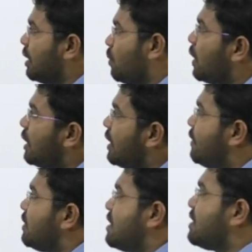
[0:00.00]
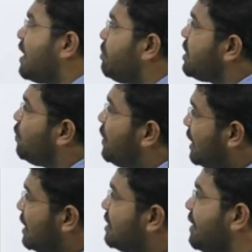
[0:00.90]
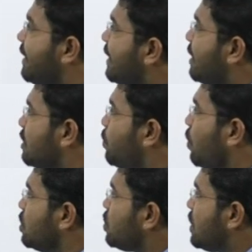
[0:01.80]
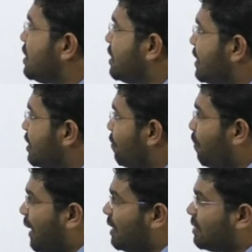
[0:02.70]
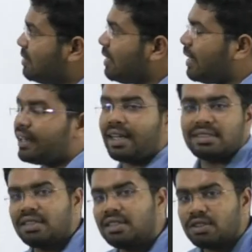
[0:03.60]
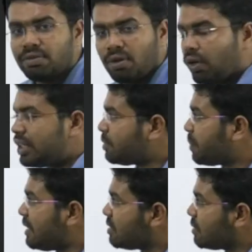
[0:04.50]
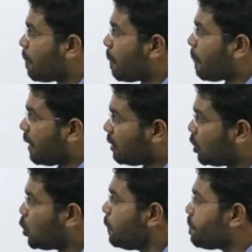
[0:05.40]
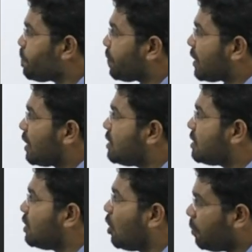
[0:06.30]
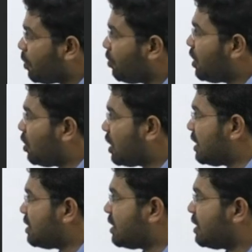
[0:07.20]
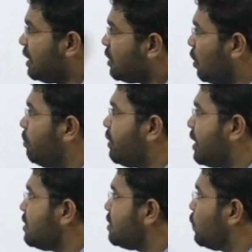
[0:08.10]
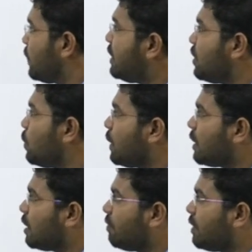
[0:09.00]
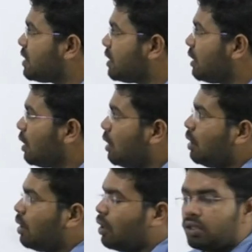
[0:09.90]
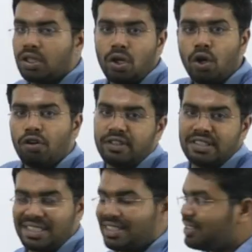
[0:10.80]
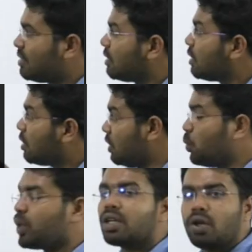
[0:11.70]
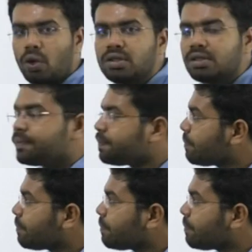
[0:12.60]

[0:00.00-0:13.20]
One, it was established very recently in response to incidents of piracy and accidents of oil spills. Two, it's a non-profit organization in compliance with the UN Convention on the Law of the Seas, UN Clause.